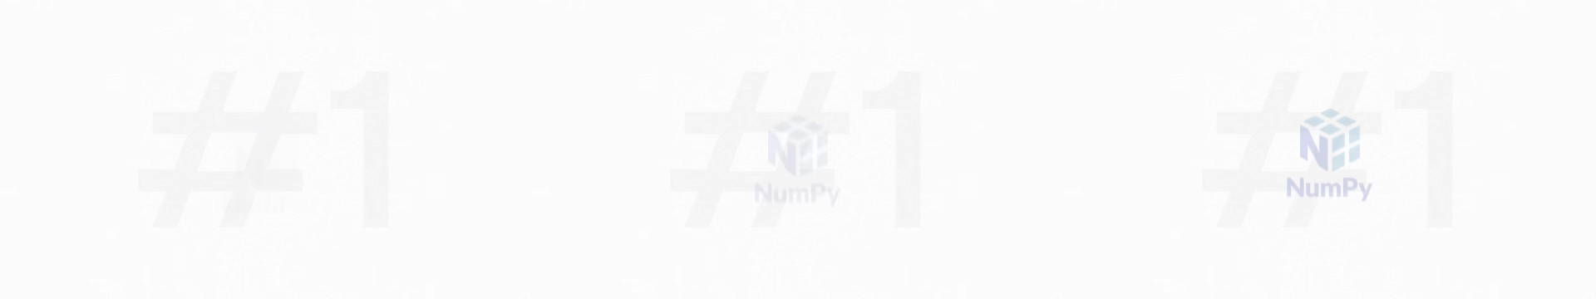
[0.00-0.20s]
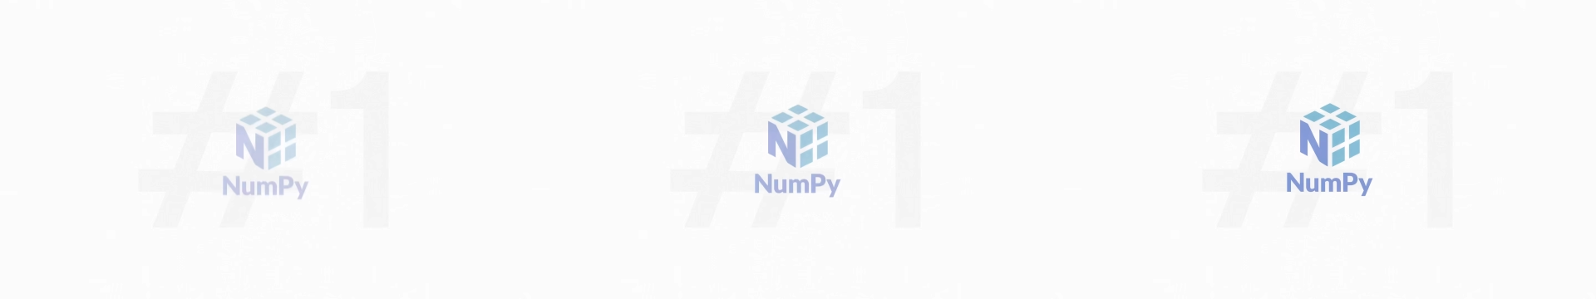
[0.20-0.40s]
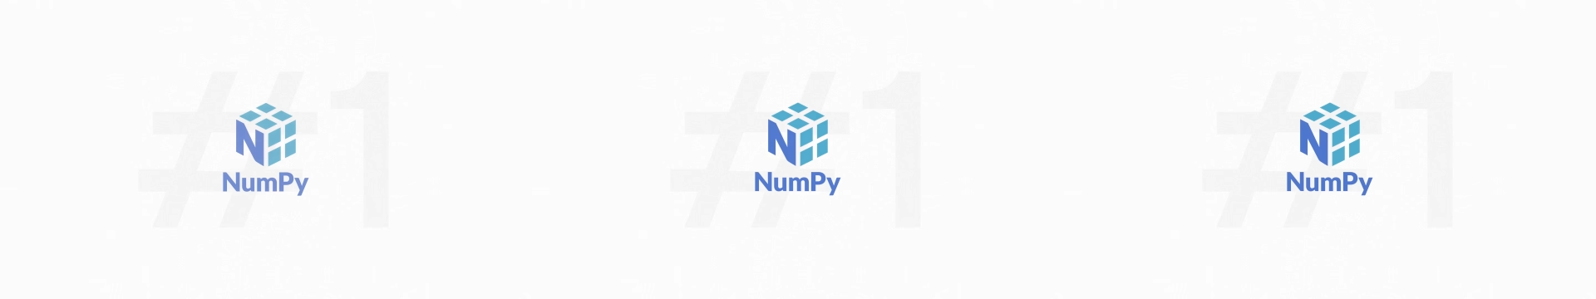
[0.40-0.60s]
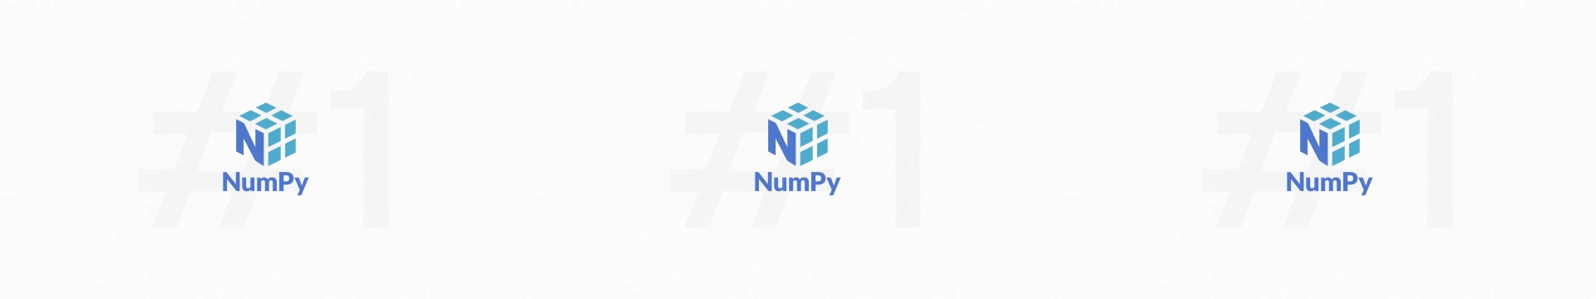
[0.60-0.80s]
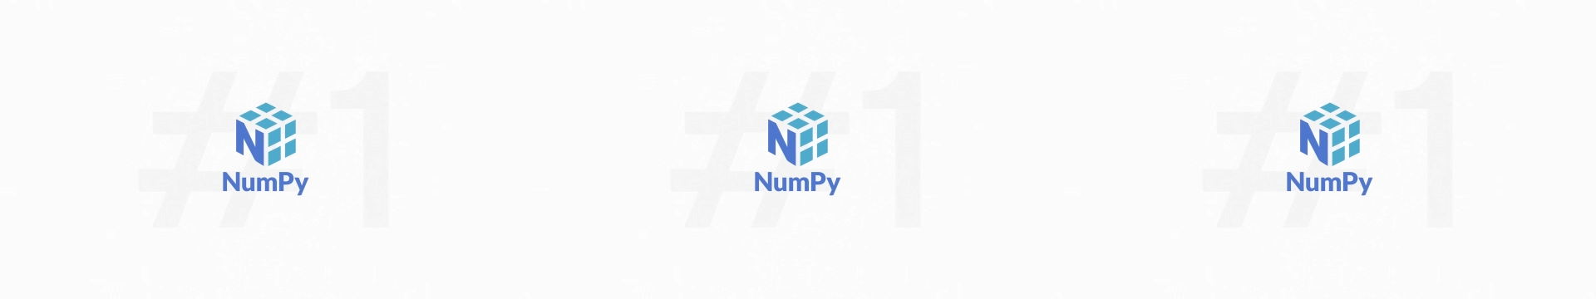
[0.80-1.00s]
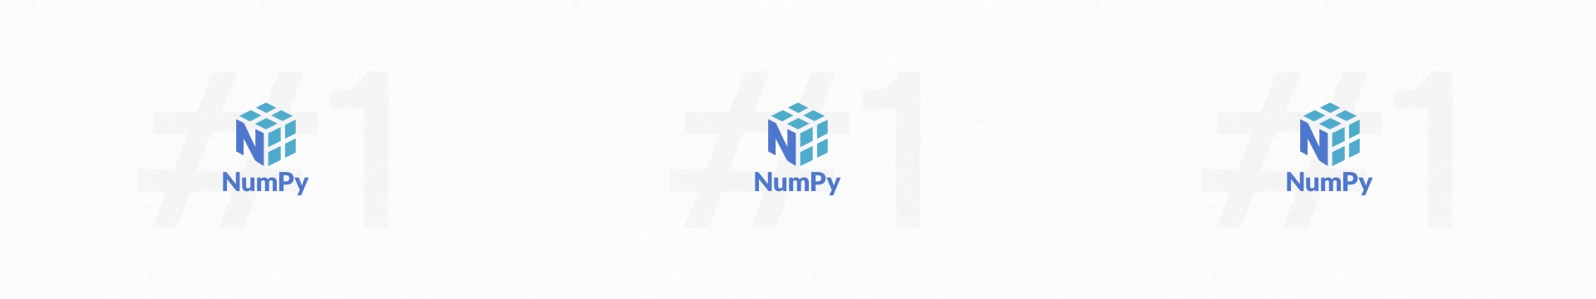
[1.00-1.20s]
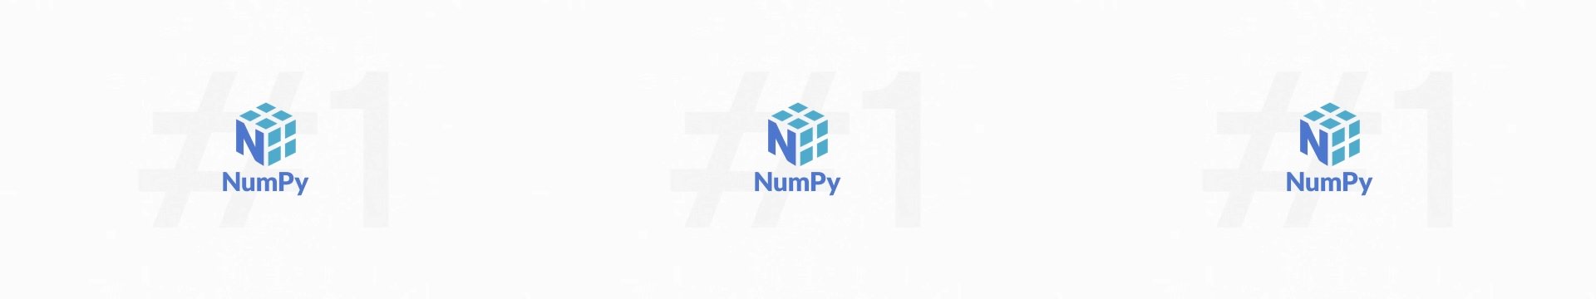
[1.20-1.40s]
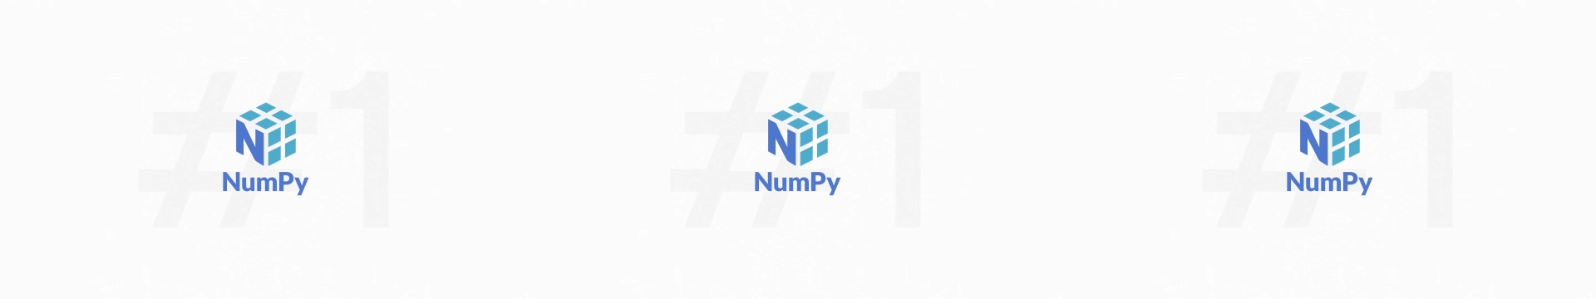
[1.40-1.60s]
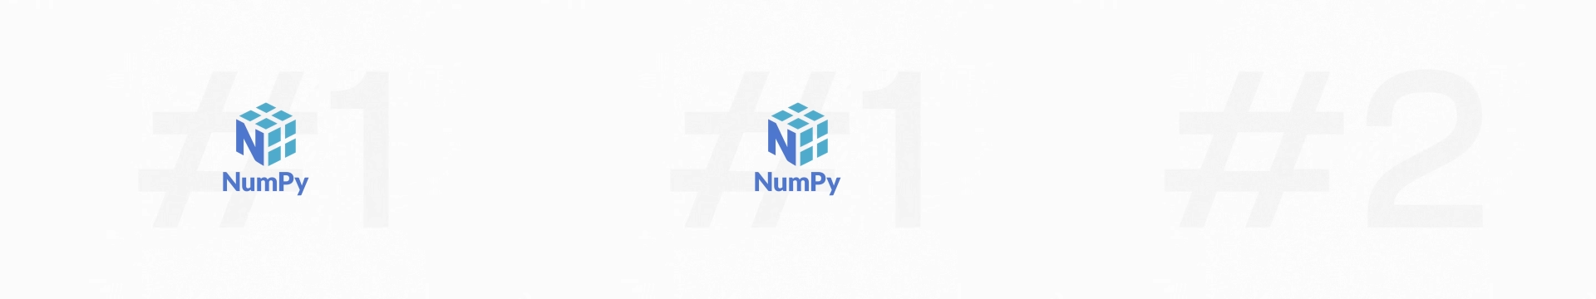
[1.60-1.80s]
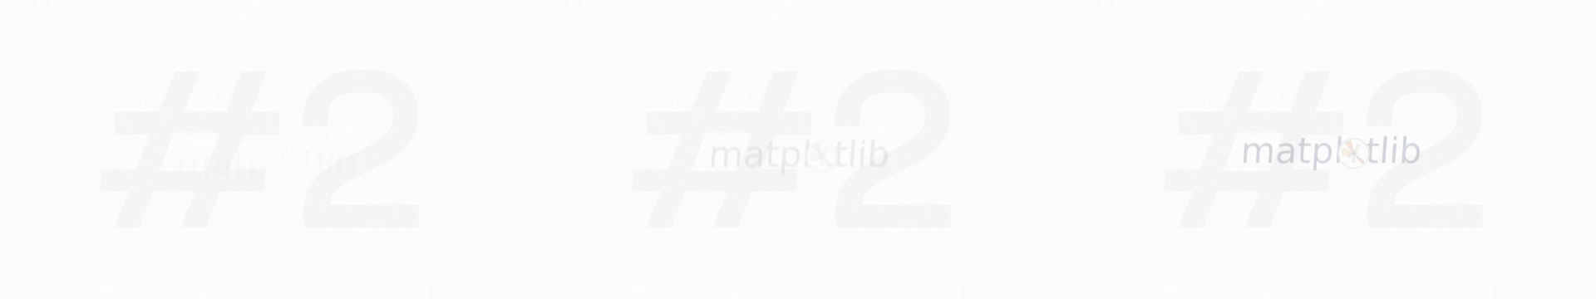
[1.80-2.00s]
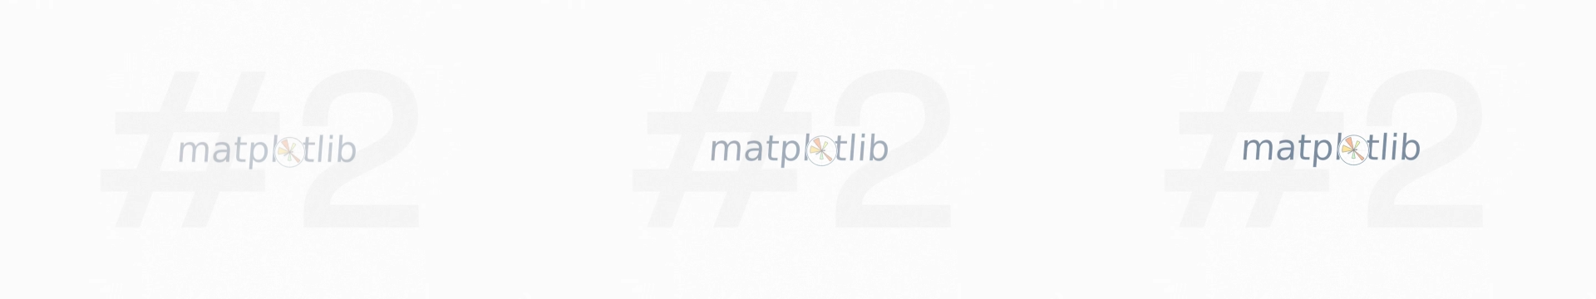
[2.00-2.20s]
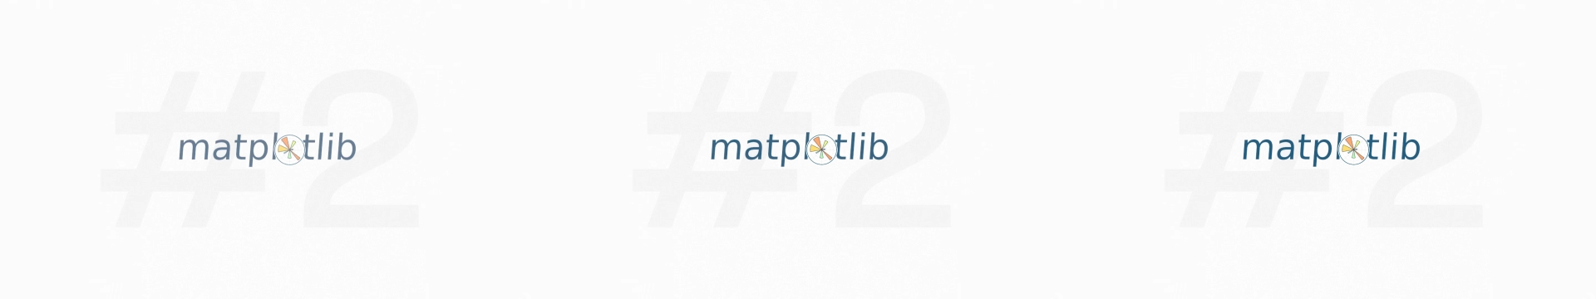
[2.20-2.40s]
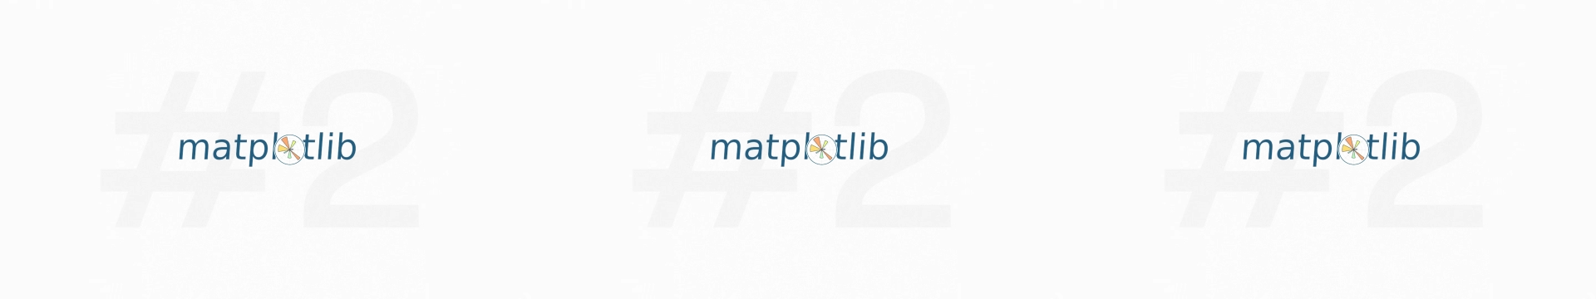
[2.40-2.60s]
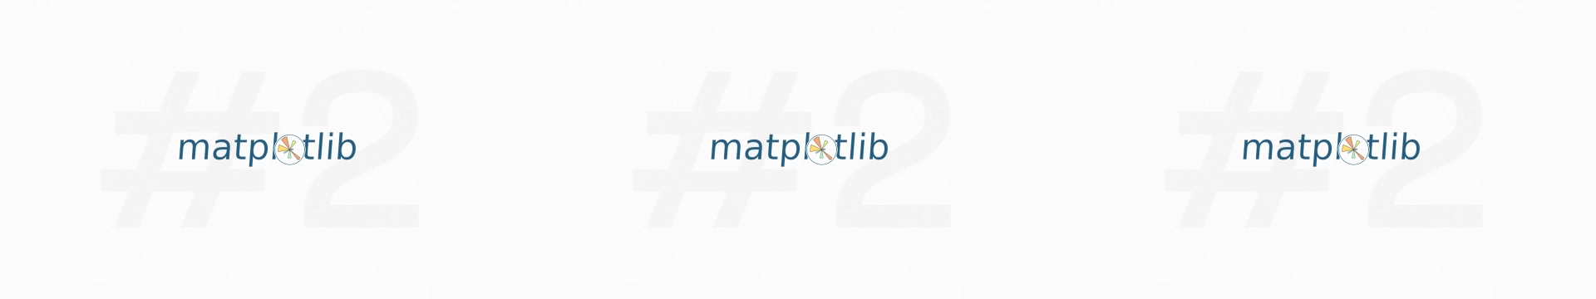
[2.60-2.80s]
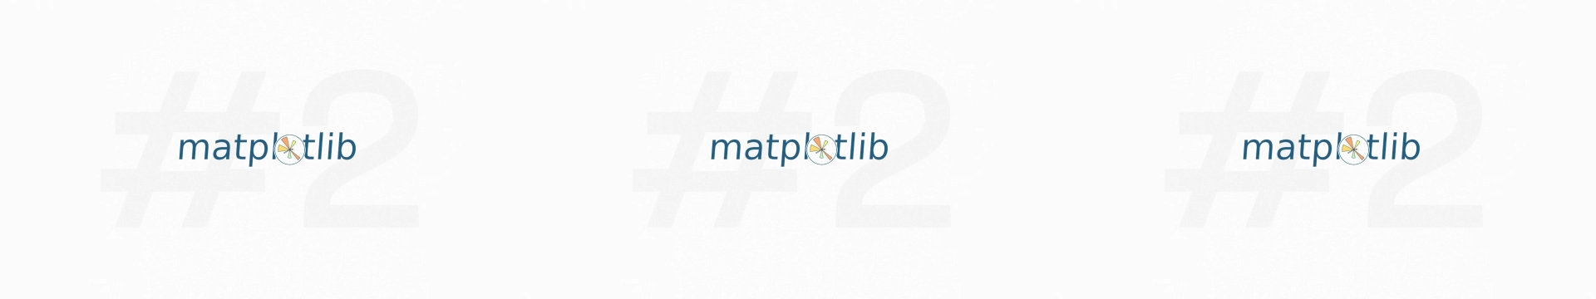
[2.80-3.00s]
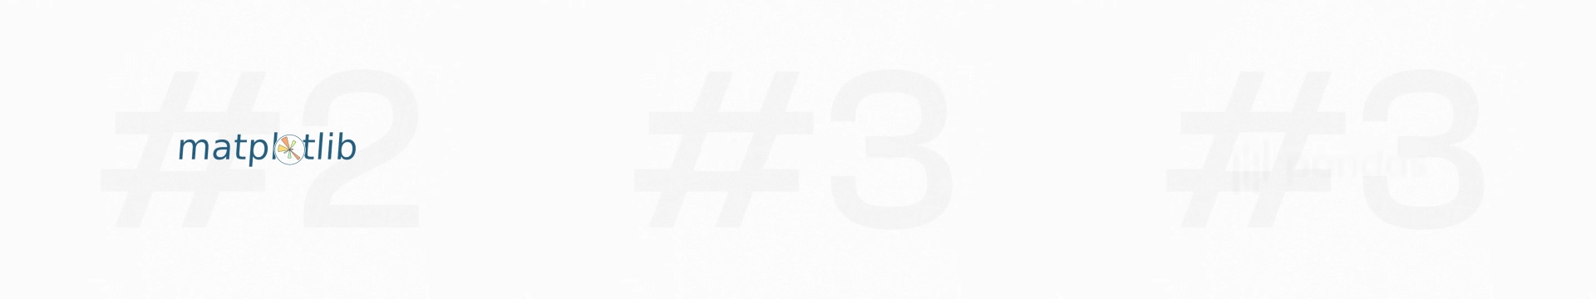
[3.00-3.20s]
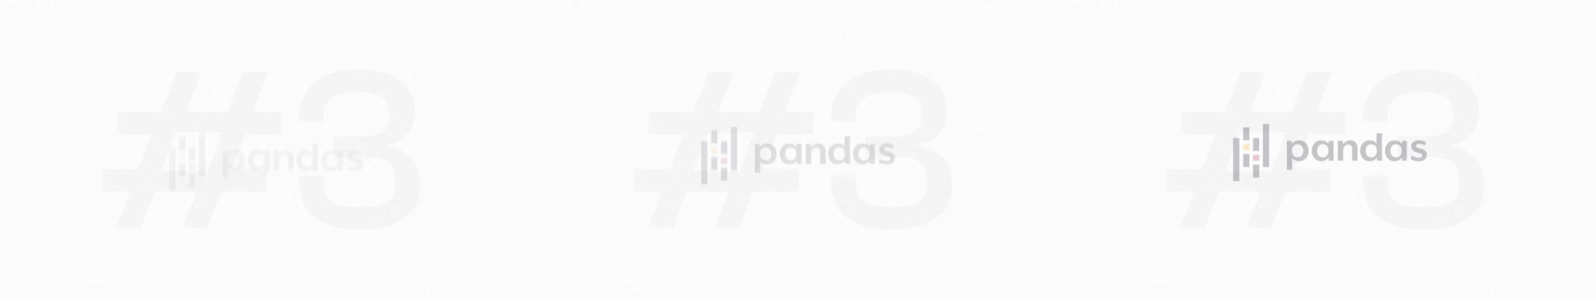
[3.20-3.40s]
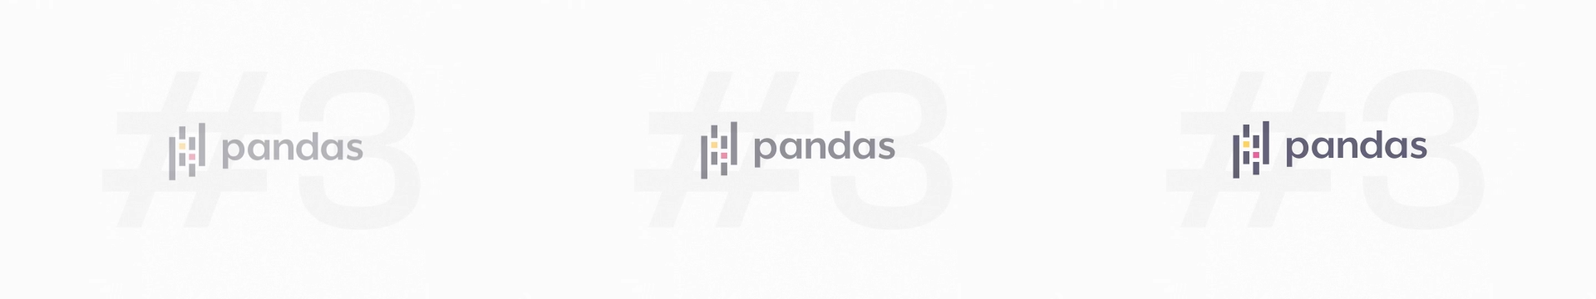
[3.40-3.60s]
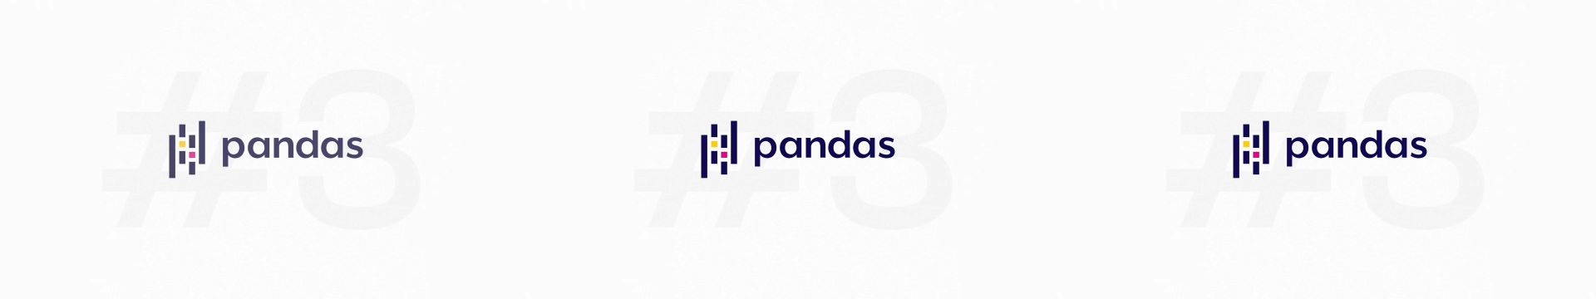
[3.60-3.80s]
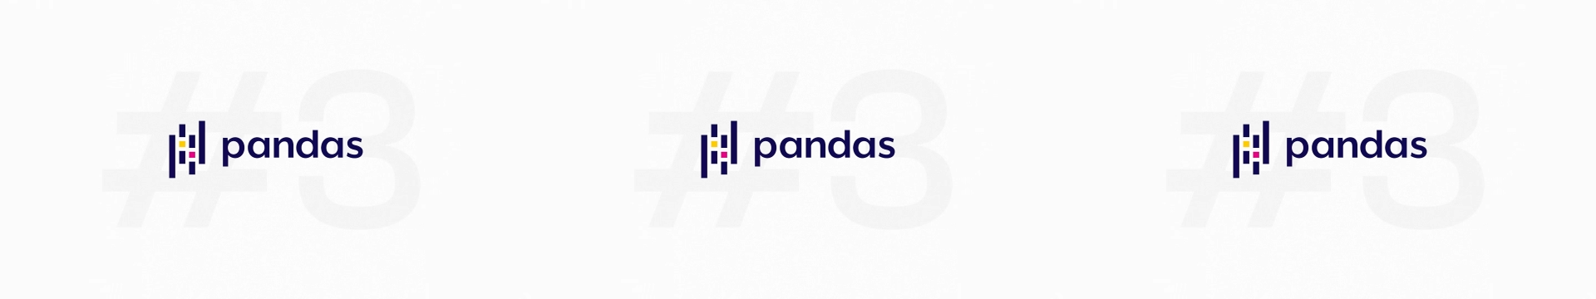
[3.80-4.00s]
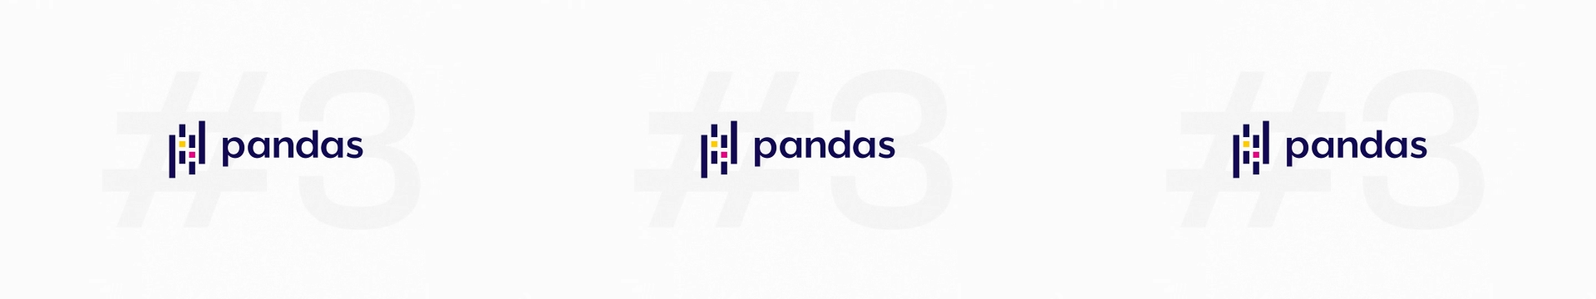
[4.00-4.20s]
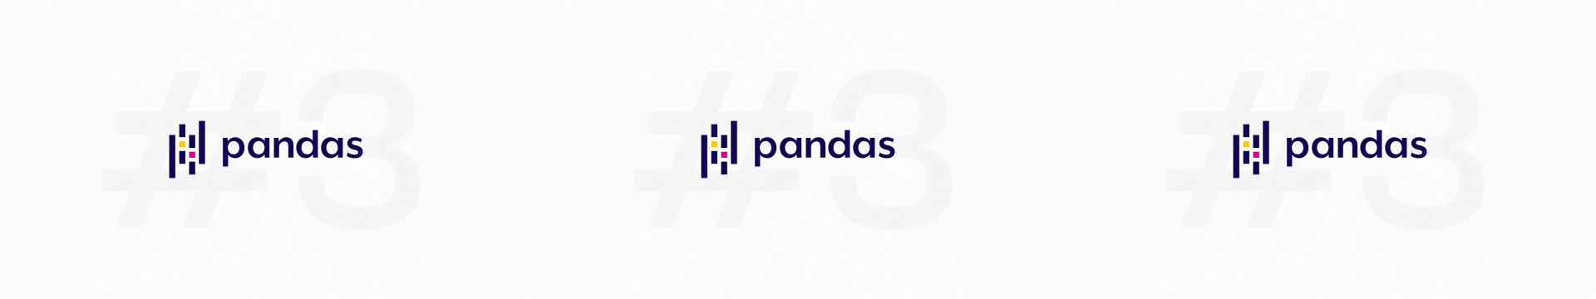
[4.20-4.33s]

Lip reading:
No face is visible, so there are no lips to read.